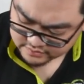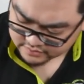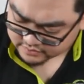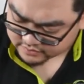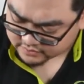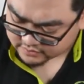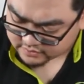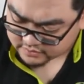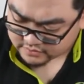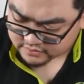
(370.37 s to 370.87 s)

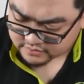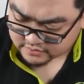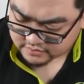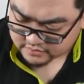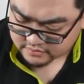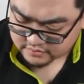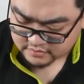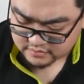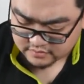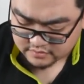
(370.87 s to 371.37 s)

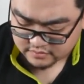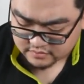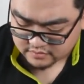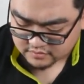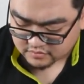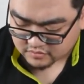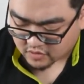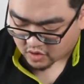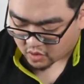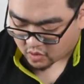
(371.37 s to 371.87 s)

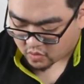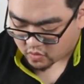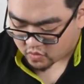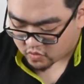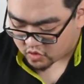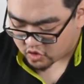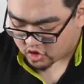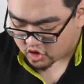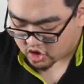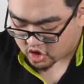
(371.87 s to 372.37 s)

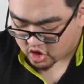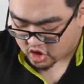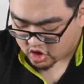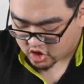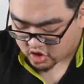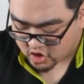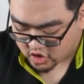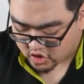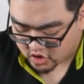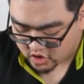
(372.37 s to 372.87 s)

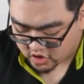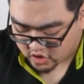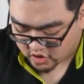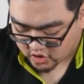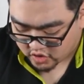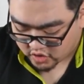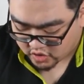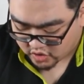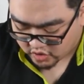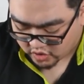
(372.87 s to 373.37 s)

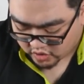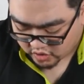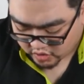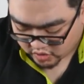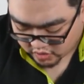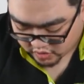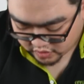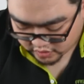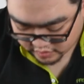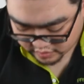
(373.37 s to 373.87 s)

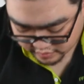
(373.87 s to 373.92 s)
(silence)